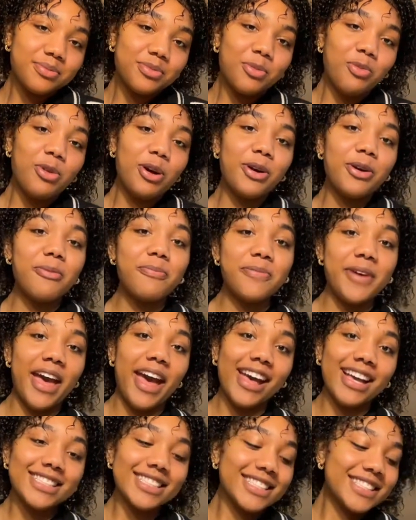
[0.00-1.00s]
welcome
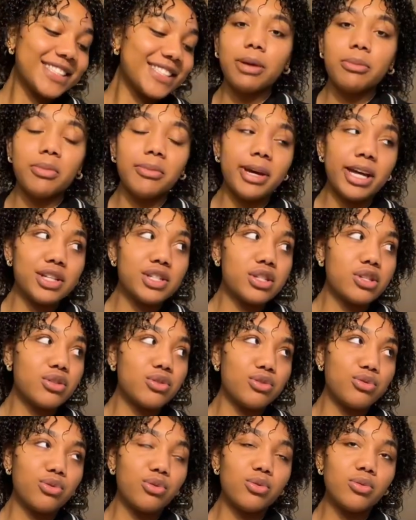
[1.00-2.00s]
back. I'm about
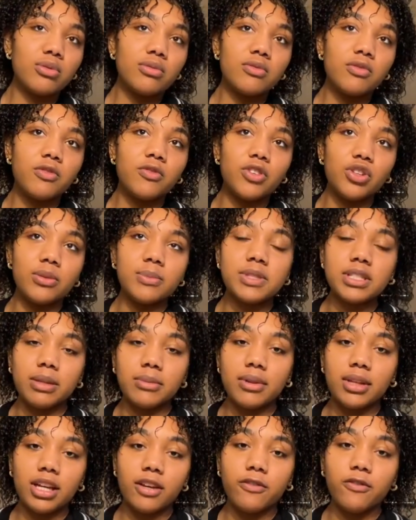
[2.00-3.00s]
to film
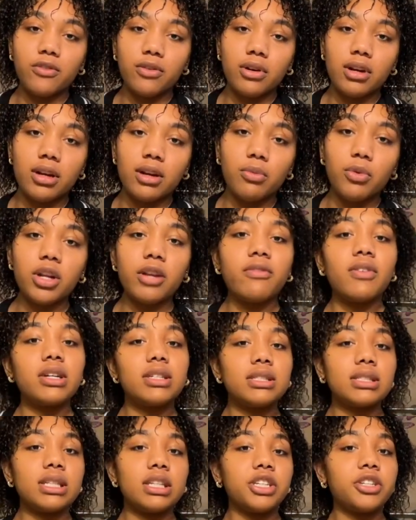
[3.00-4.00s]
something for one of our
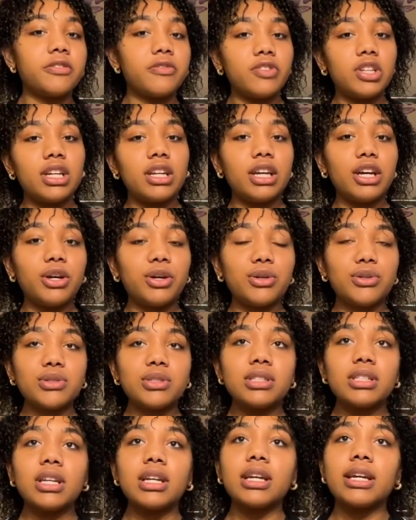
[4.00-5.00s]
senior
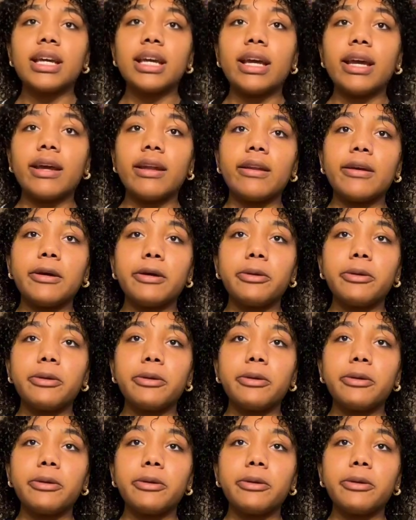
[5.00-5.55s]
videos, and